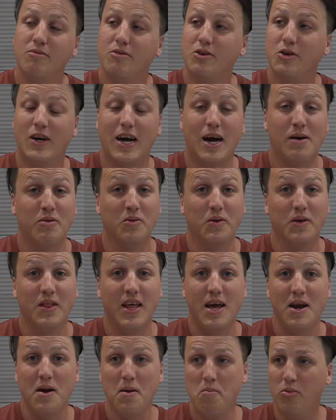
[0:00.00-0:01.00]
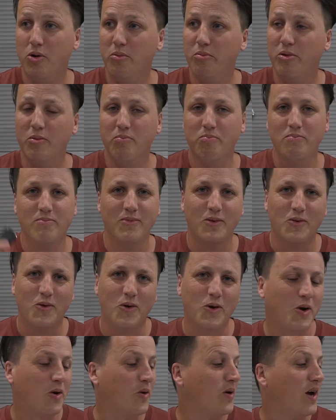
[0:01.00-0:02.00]
You arm it with that, boop boop,
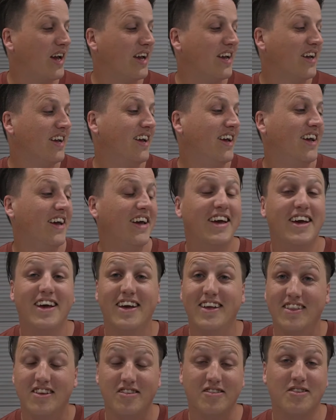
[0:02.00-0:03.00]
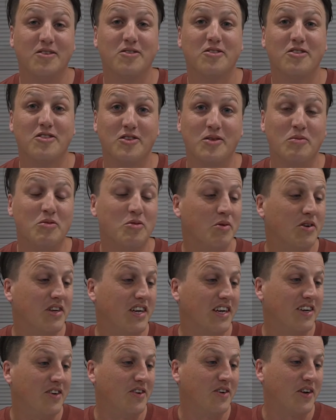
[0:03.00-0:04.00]
walk away. This little system's
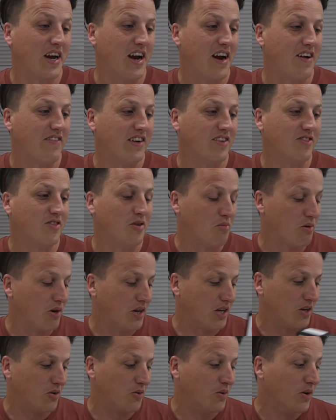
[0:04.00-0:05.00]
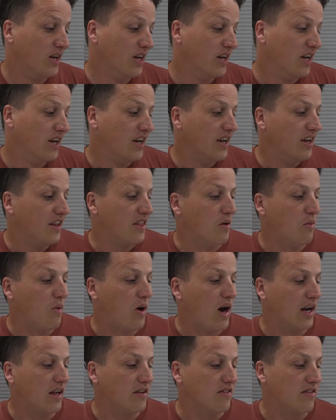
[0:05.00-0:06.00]
protecting your Caravan, so pretty cool. The
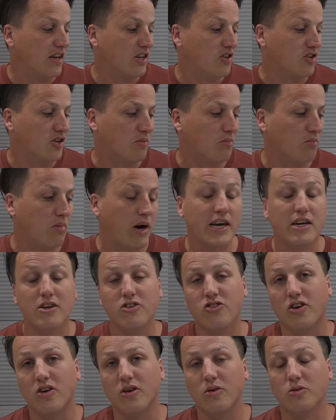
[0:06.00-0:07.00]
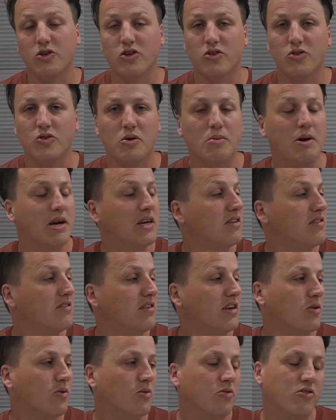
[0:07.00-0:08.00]
wireless electric brake controller, which I'll talk about in a
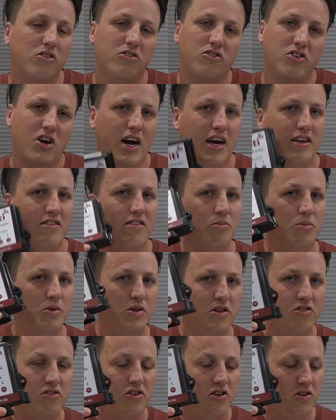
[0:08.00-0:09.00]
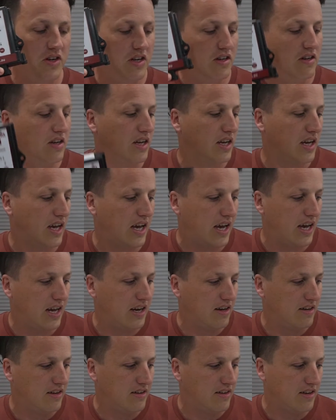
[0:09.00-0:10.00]
sec, also ties in with this unit.
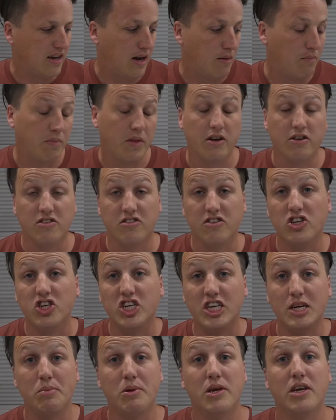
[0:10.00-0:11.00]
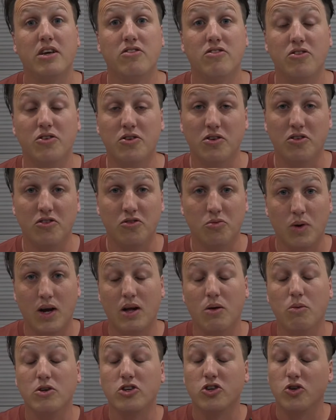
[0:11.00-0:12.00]
And there is a GPS unit as
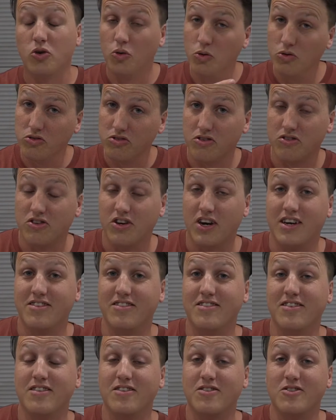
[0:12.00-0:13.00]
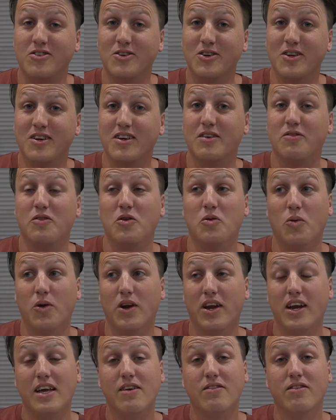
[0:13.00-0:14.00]
well, which also ties into this unit. If you
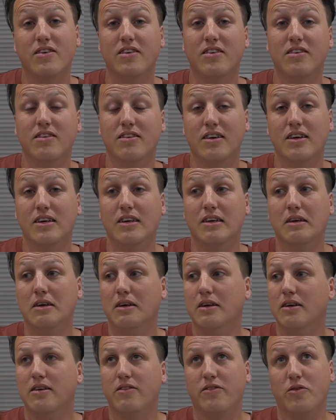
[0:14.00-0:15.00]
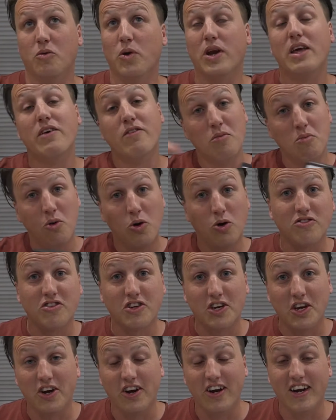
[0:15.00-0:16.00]
want even more
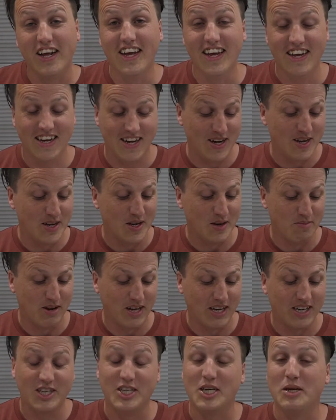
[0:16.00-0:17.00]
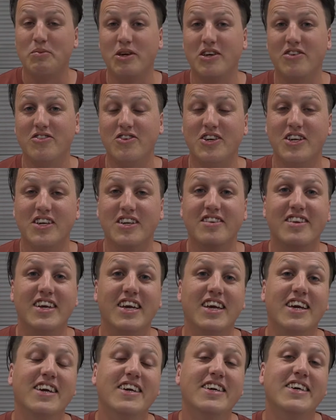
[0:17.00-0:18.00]
security, you can plug a GPS unit into
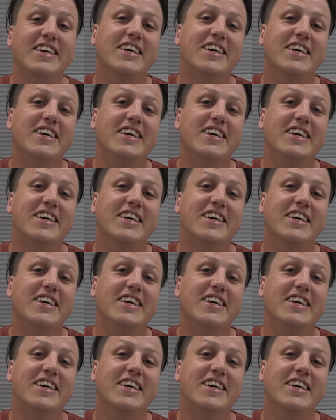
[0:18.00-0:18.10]
here.